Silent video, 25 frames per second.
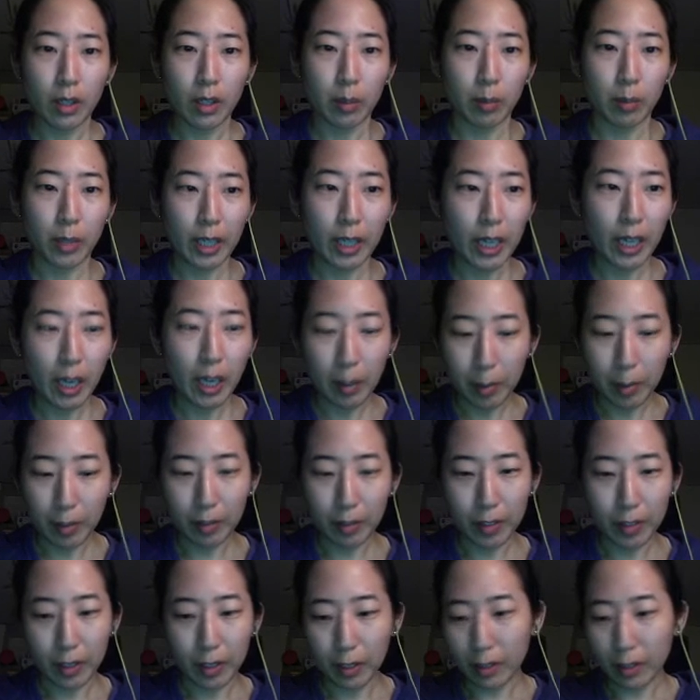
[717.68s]
Let's put a cabin
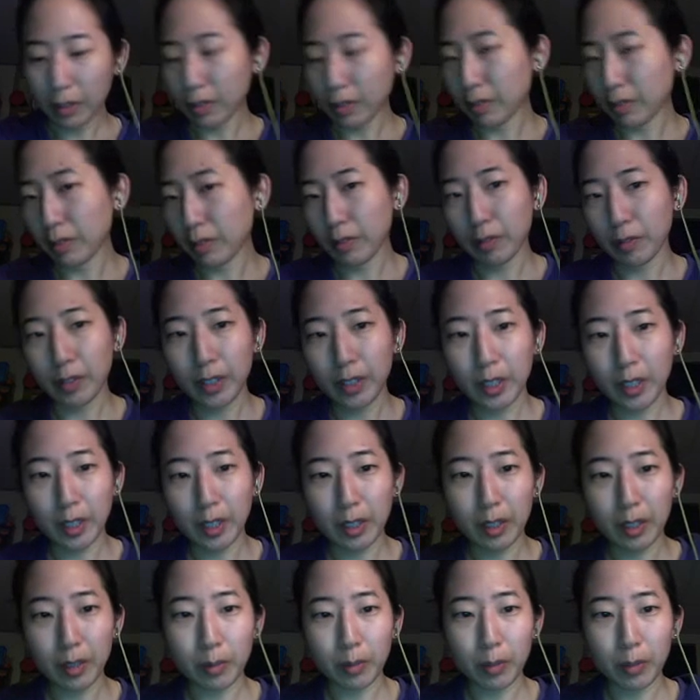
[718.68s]
over there. A
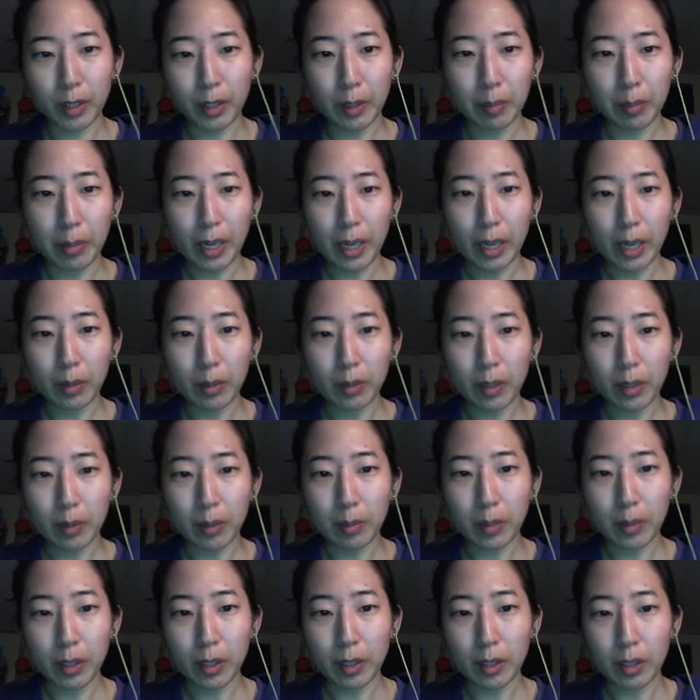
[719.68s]
really bad one
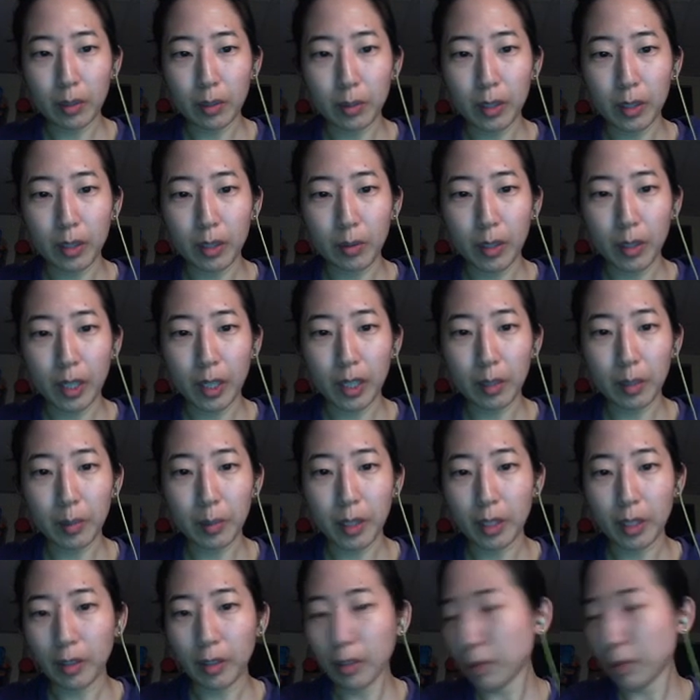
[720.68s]
because we're not going to
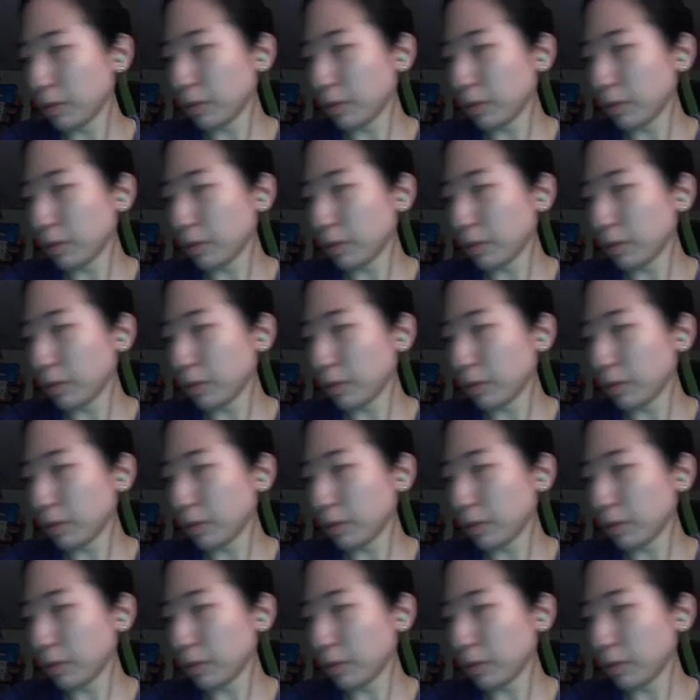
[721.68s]
be here